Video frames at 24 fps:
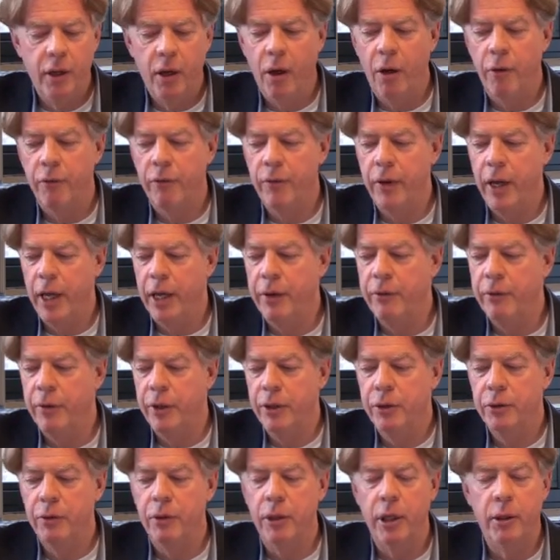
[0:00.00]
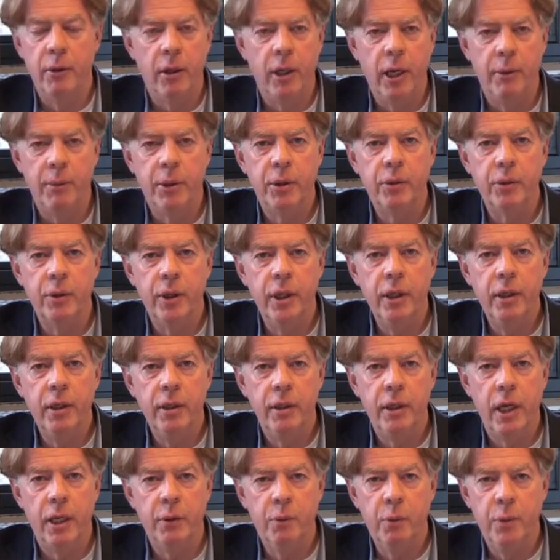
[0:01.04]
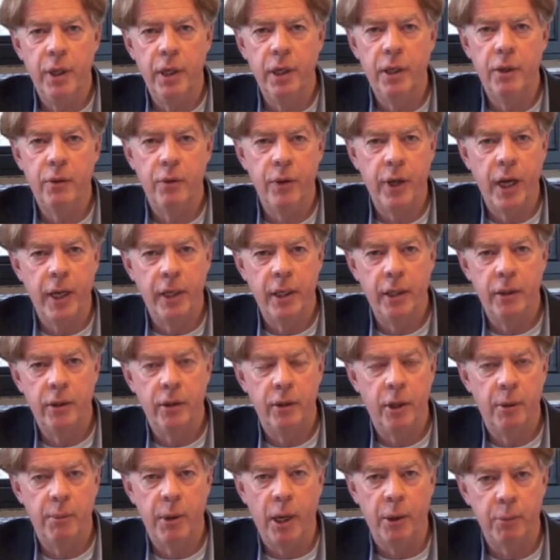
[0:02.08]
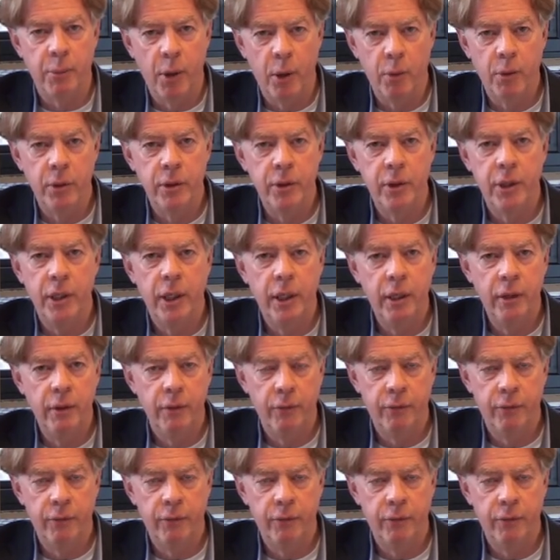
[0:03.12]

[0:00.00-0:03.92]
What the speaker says: of a virtual laboratory that we created about buoyancy,